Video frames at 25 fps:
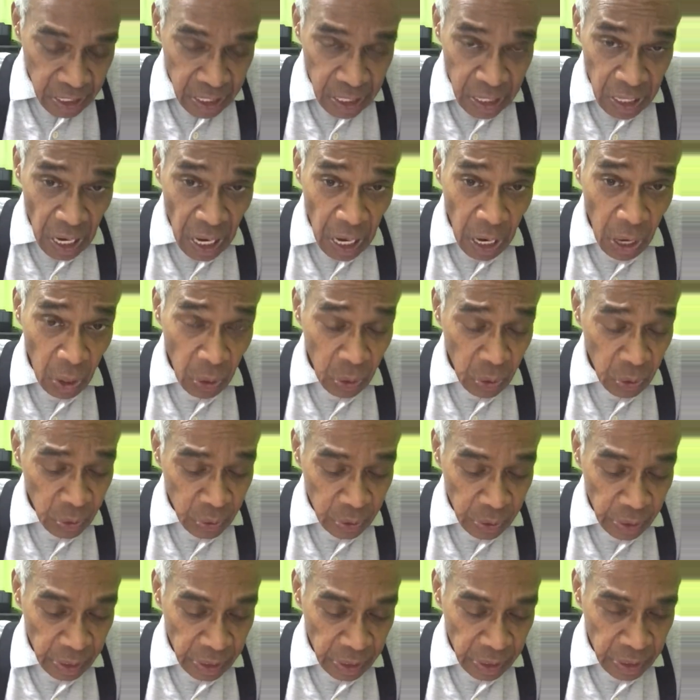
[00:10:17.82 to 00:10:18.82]
Now,
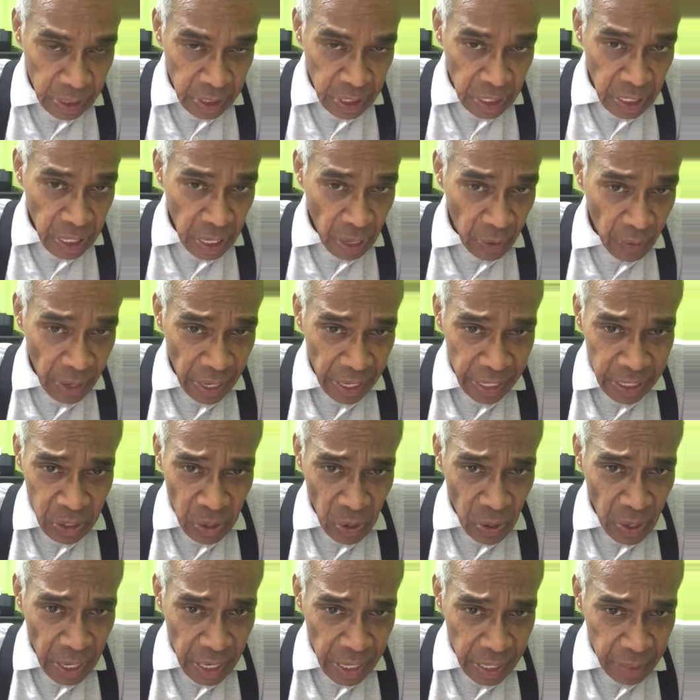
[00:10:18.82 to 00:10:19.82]
now I
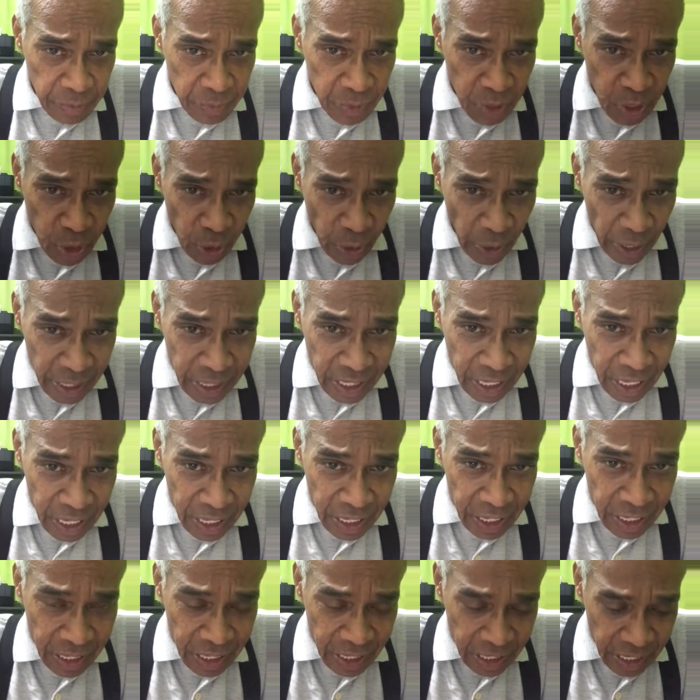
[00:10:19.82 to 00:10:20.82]
know I'm
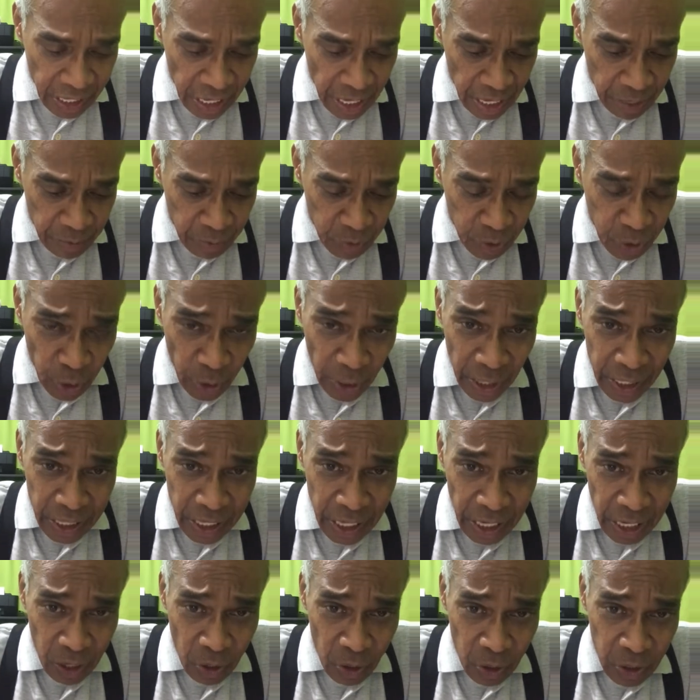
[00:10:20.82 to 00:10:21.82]
treading
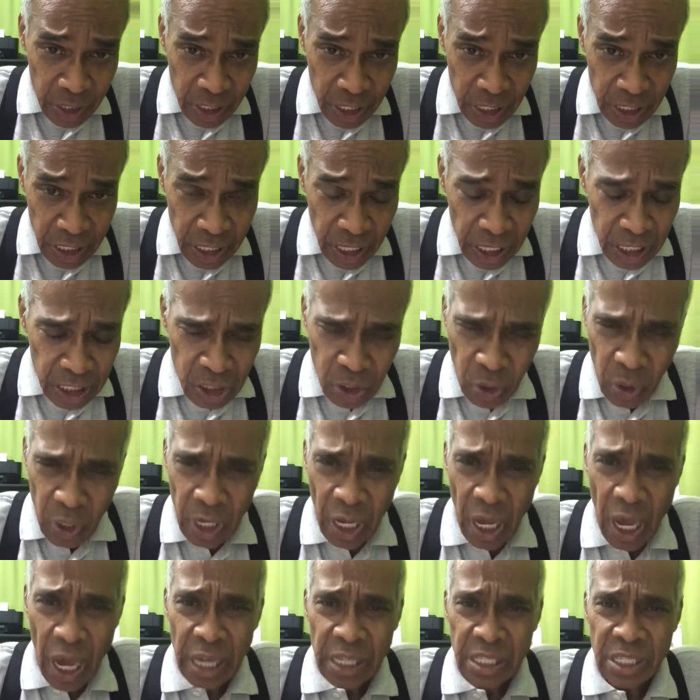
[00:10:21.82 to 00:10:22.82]
on the thing.
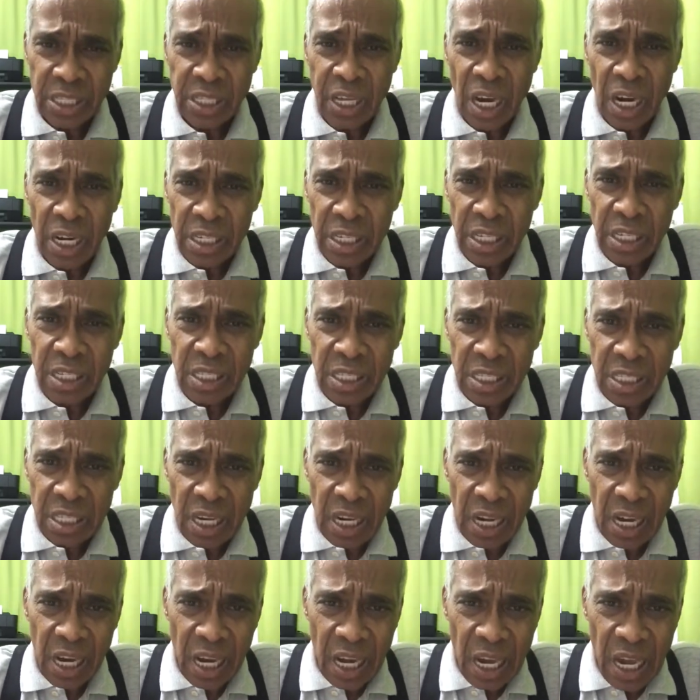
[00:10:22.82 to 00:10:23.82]
So I started
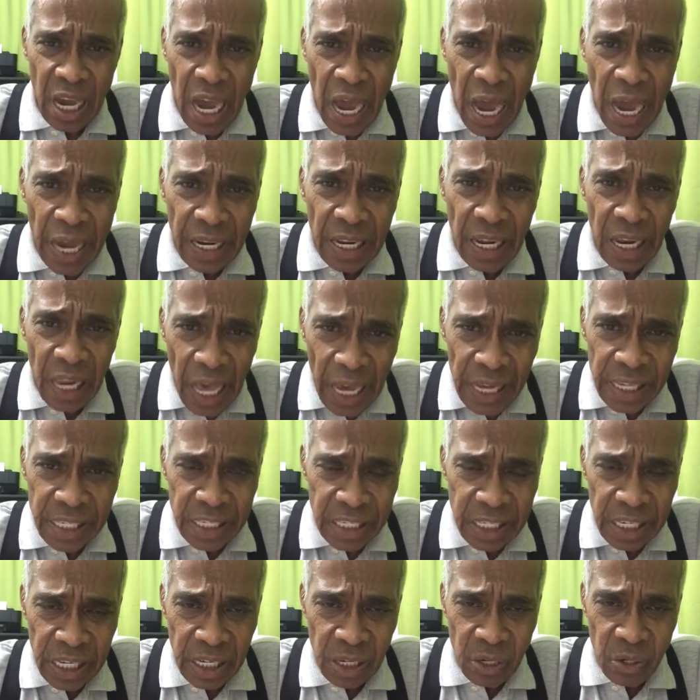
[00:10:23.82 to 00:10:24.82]

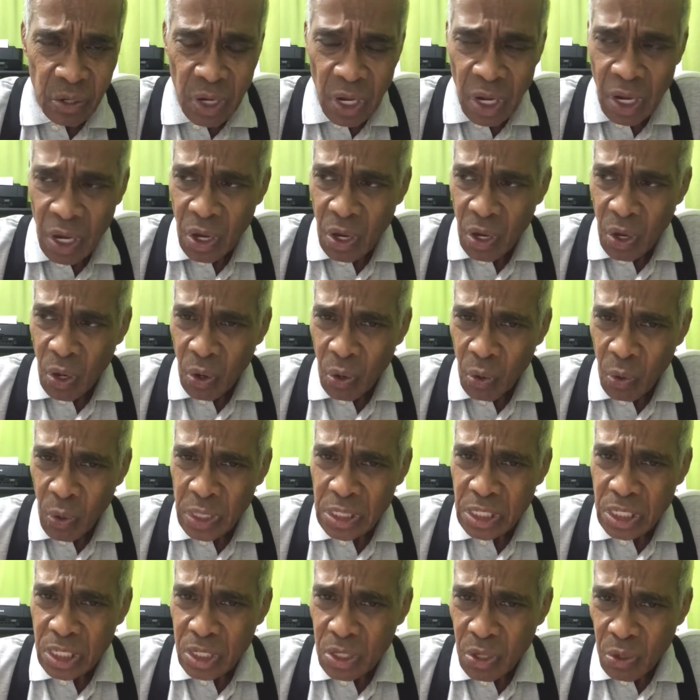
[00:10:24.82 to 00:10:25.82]
analyzing
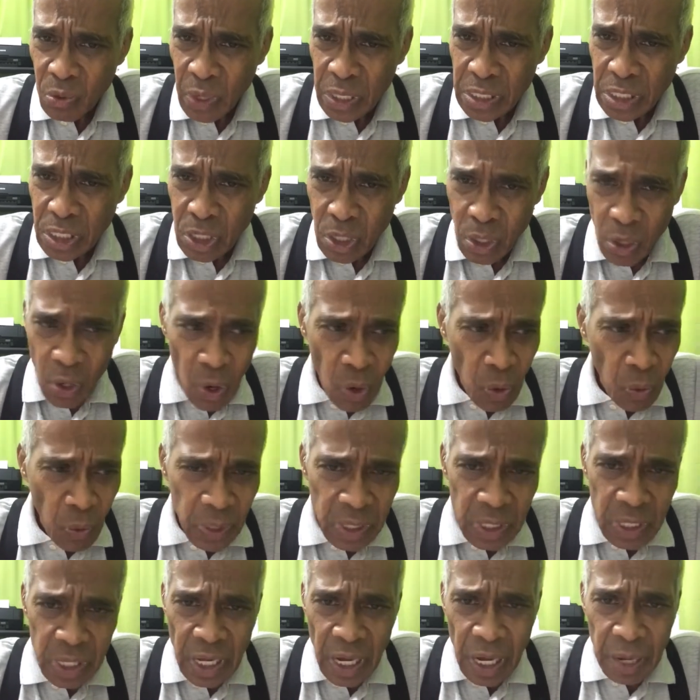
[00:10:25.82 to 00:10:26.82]
what's wrong.
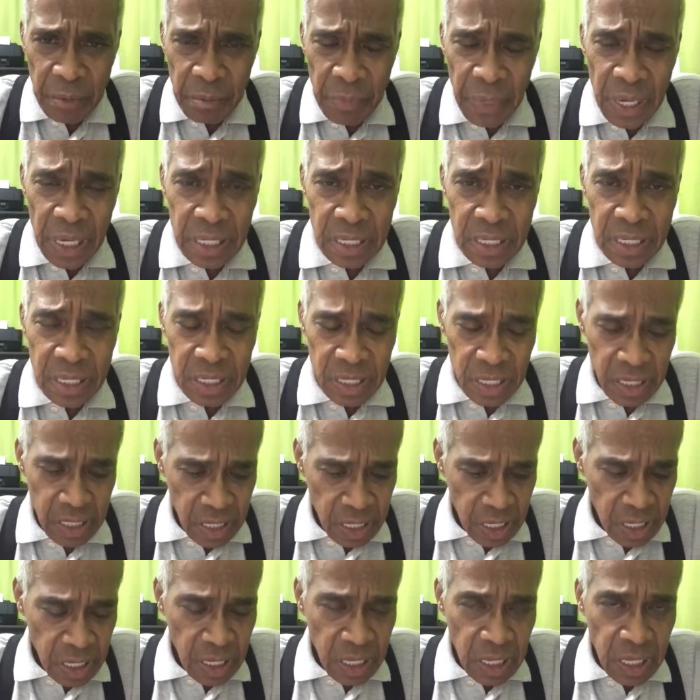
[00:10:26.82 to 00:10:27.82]
What did I miss?
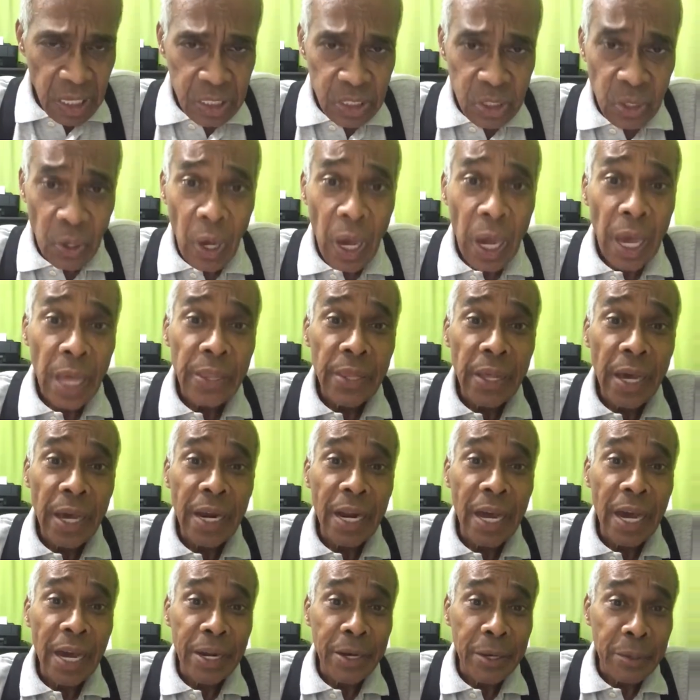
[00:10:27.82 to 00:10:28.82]
So and
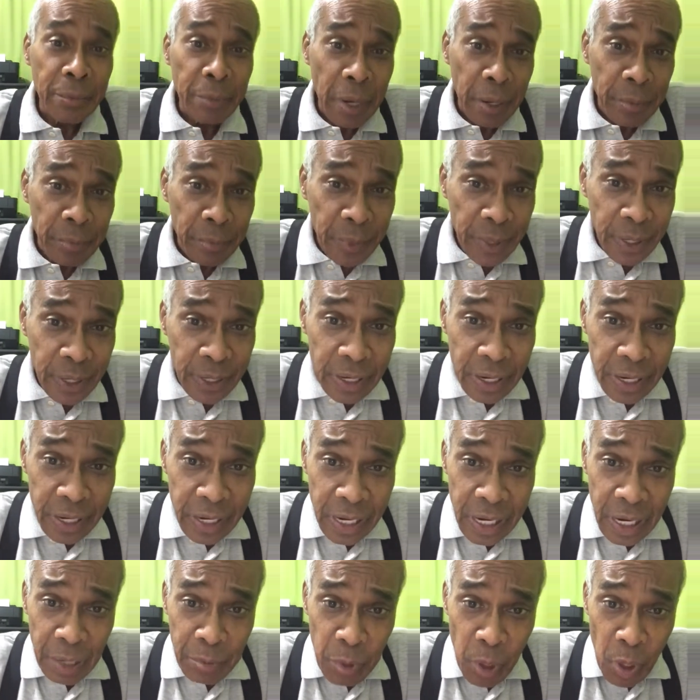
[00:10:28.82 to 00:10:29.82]
then I remember,
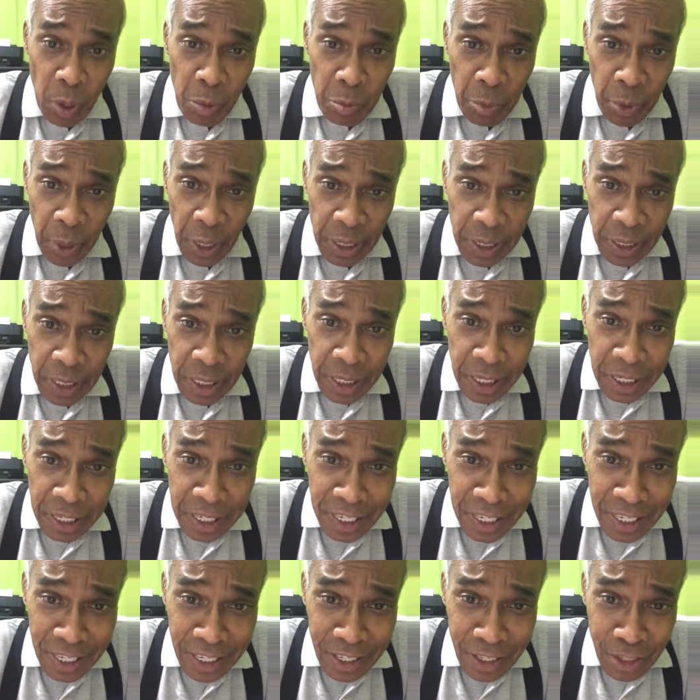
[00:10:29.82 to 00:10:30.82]
come on, brother,
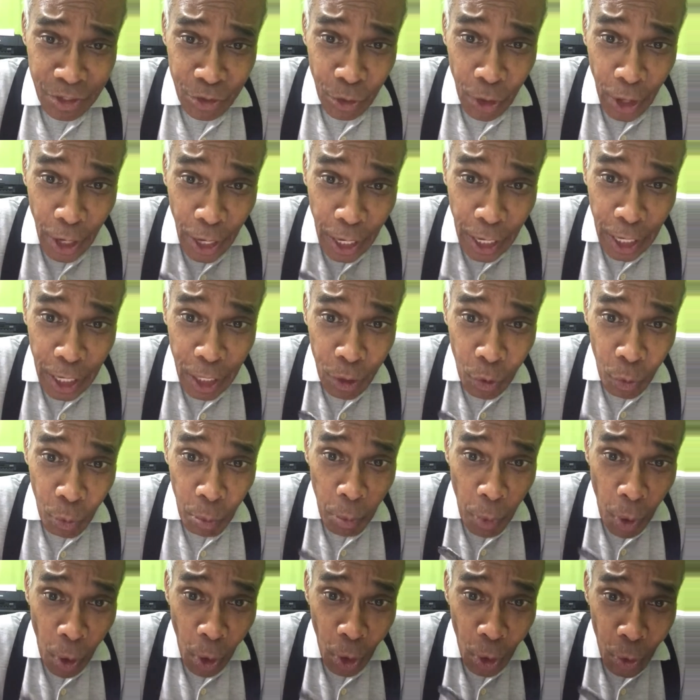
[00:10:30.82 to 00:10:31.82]
drink
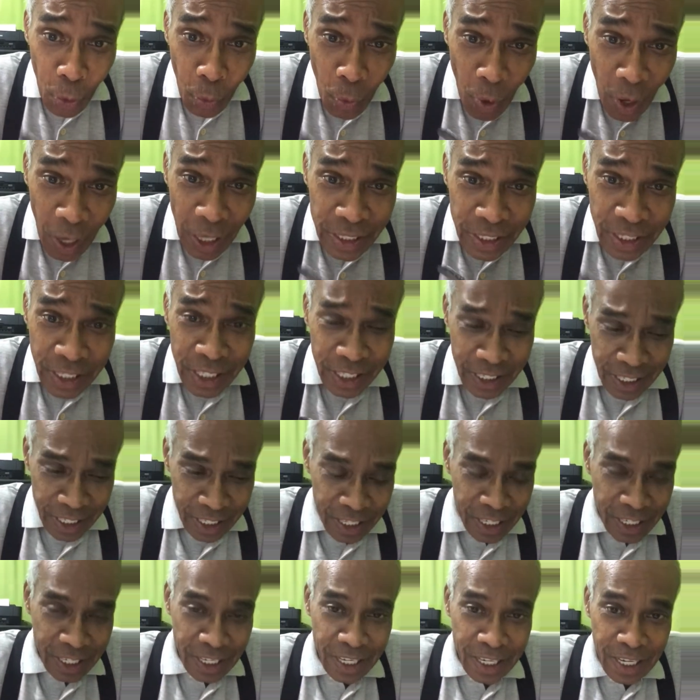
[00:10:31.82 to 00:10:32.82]
more water.
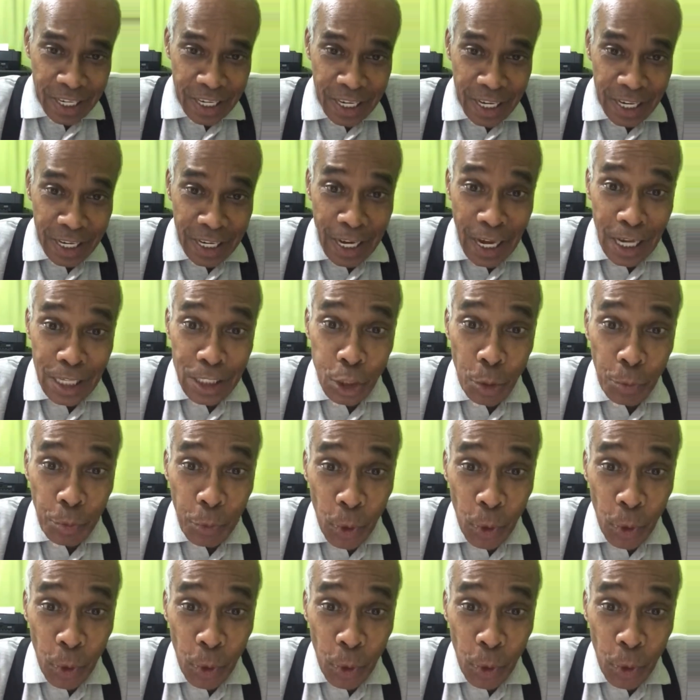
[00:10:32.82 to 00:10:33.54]
And I